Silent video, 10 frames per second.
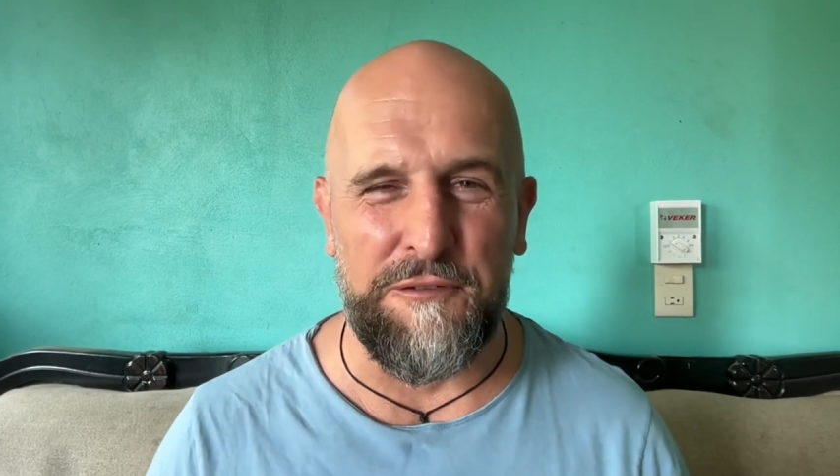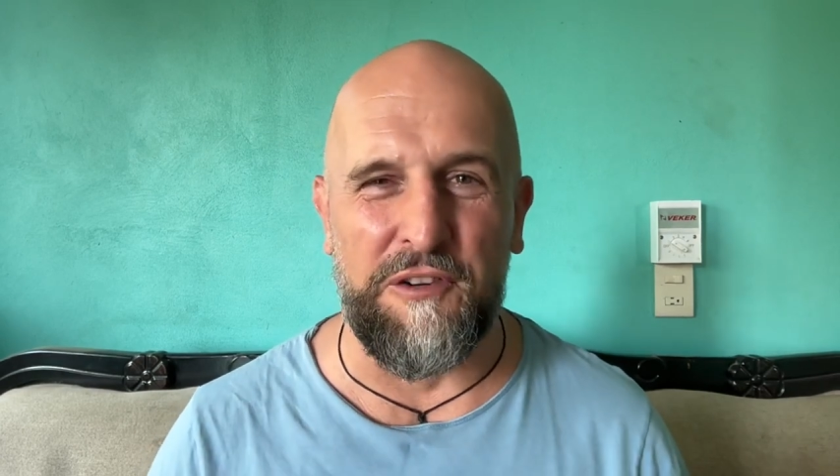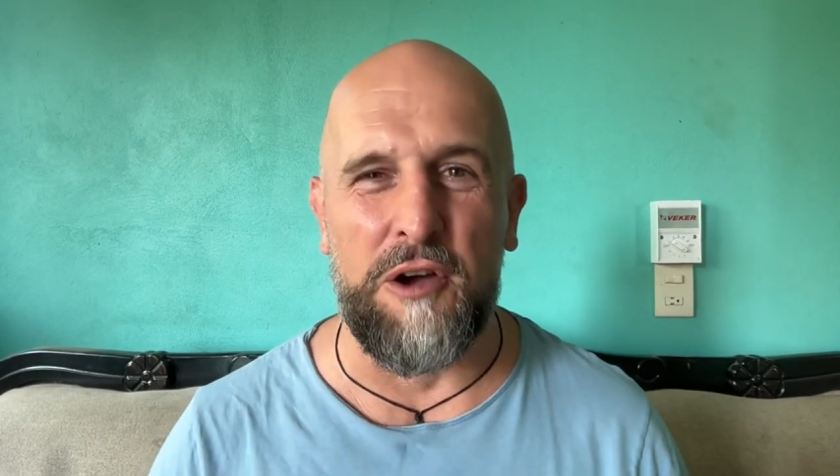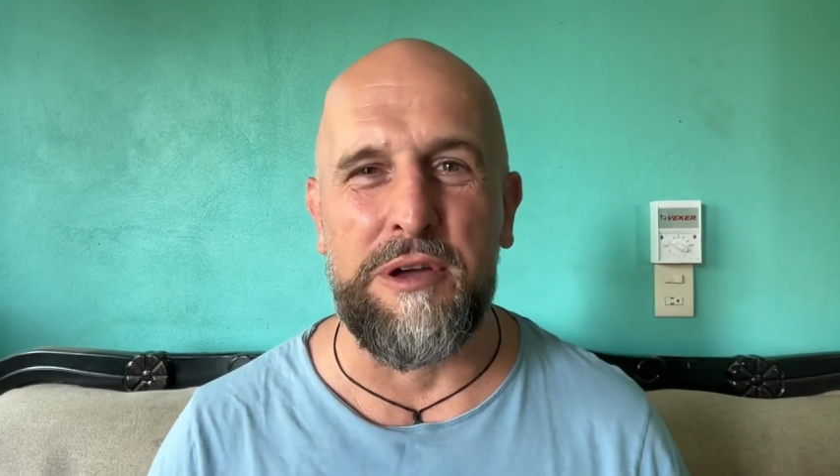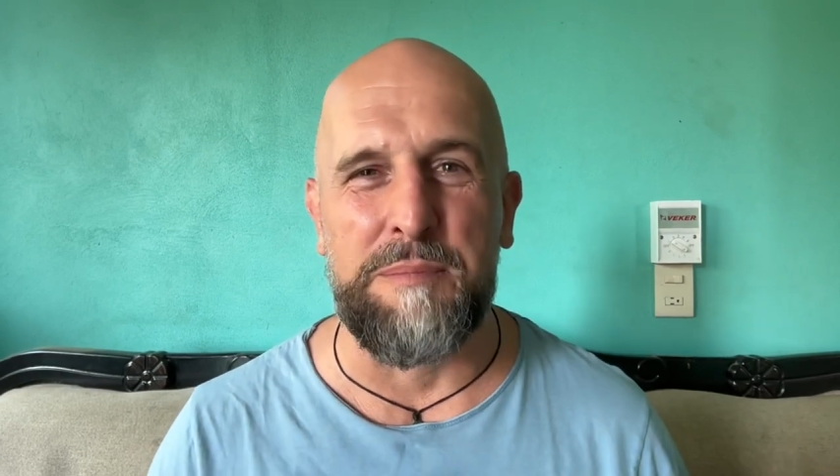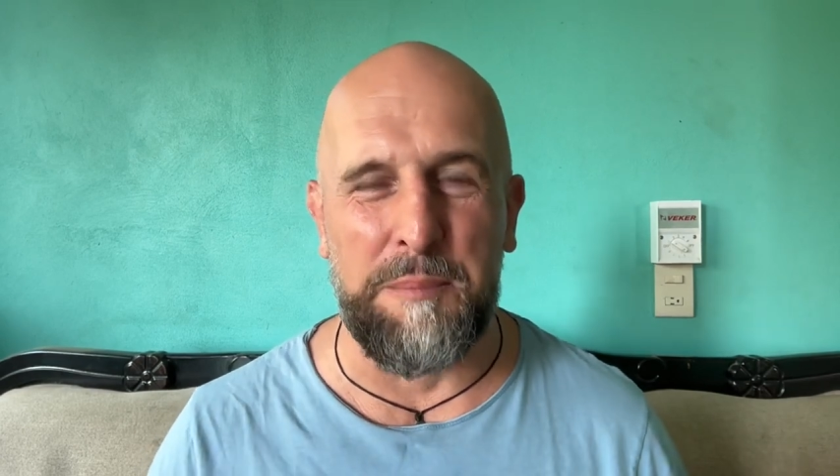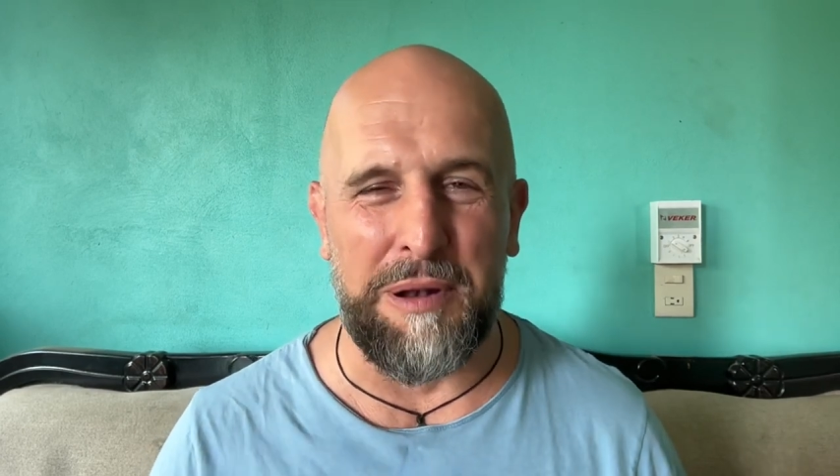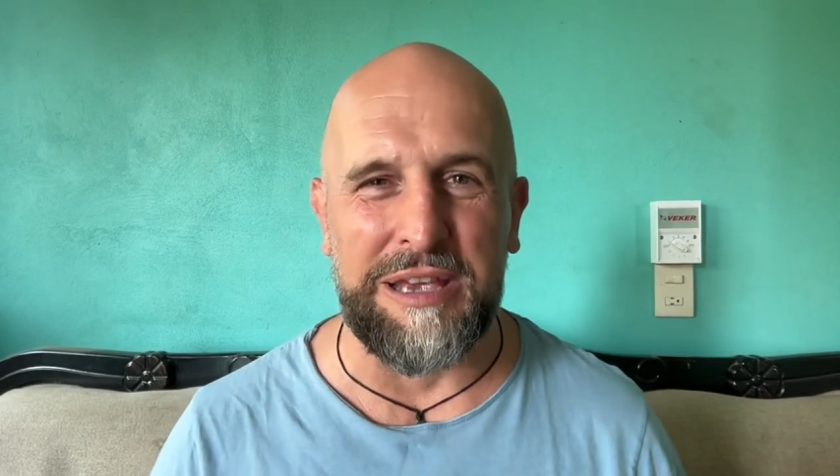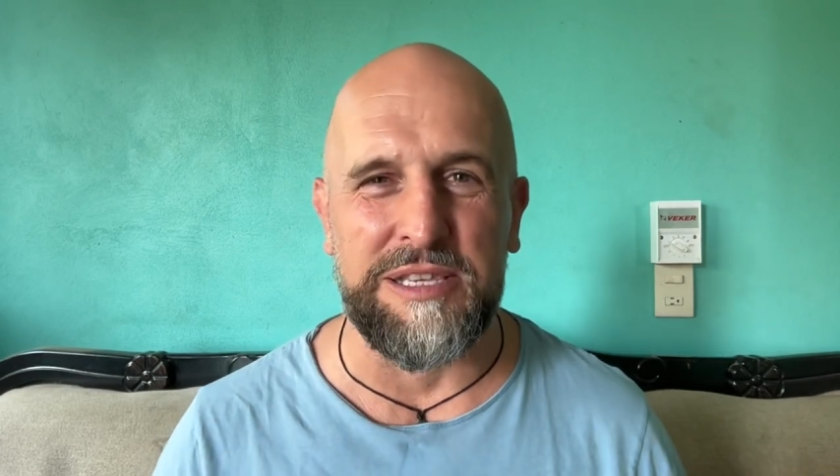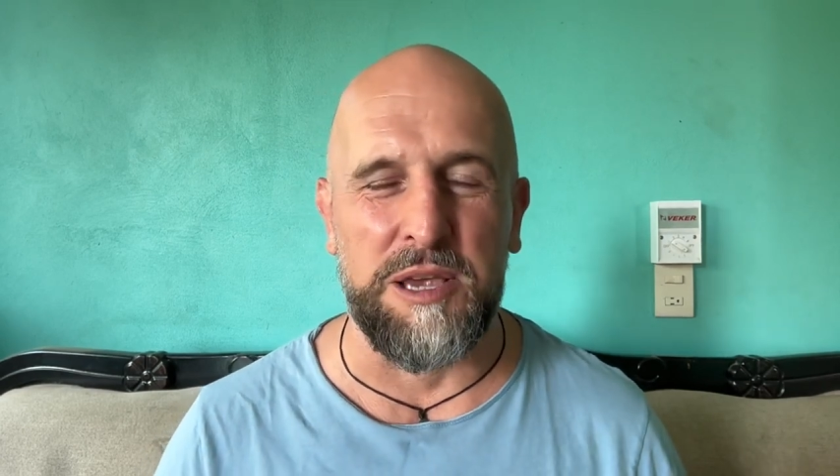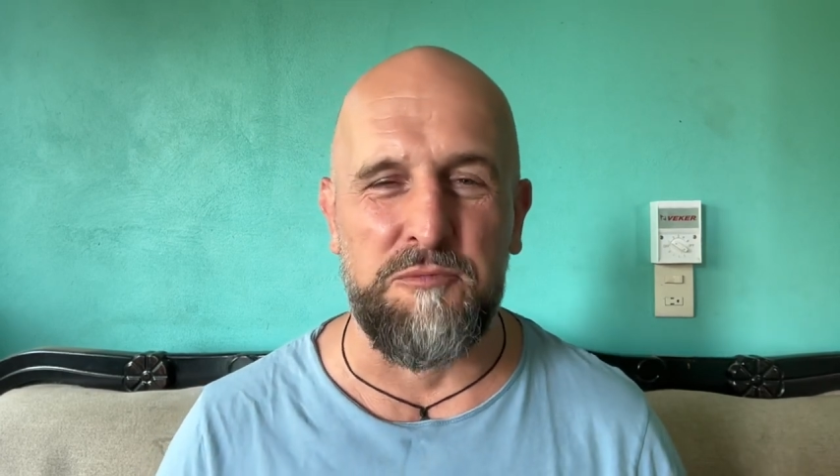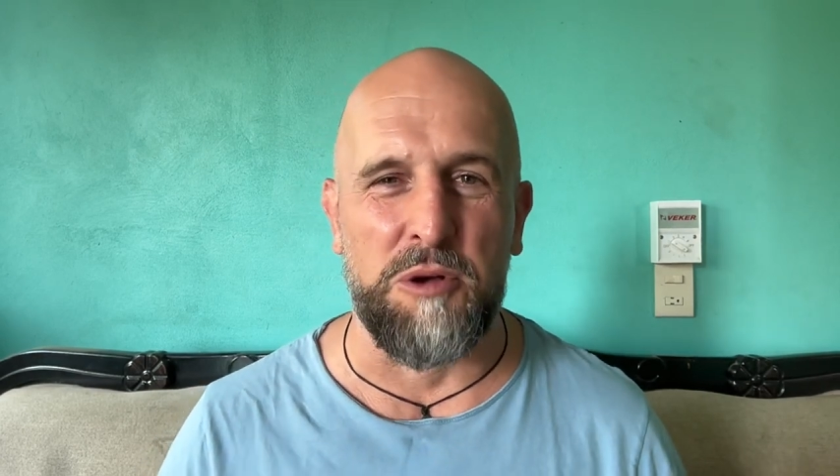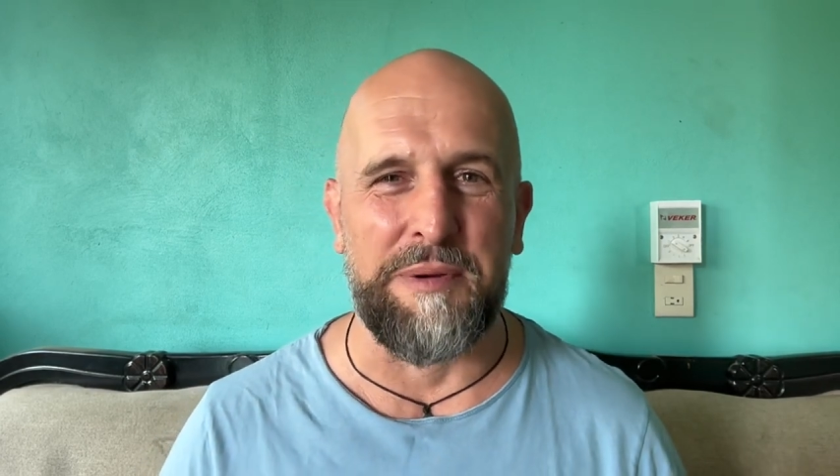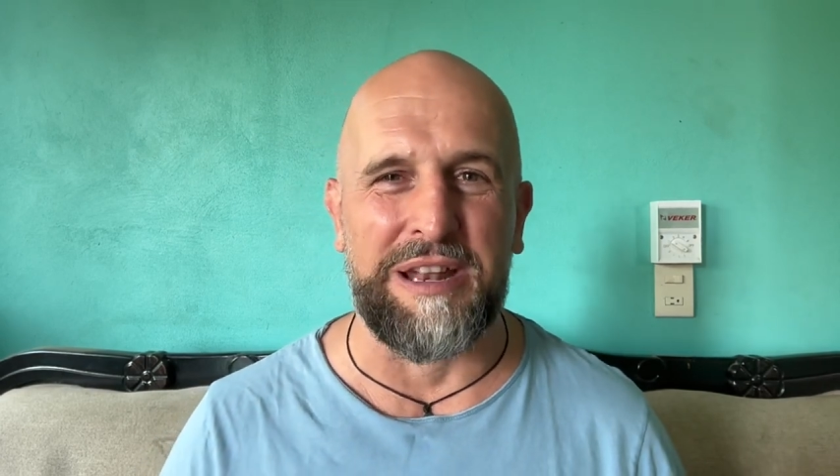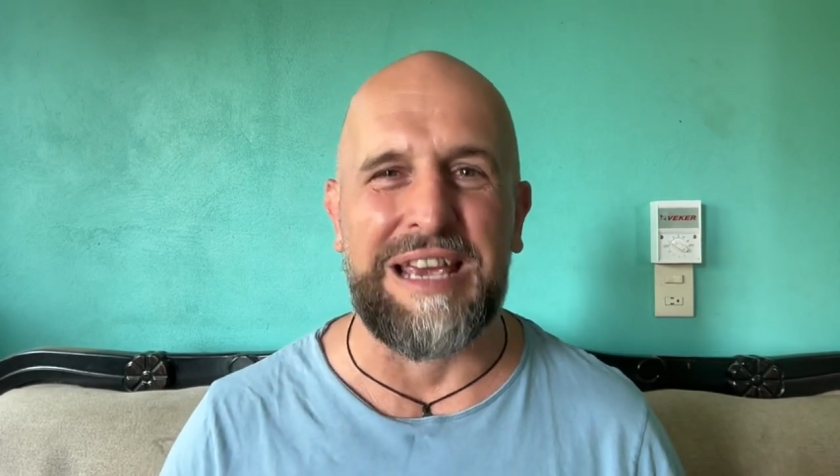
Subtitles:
flowing, but playing some rugby.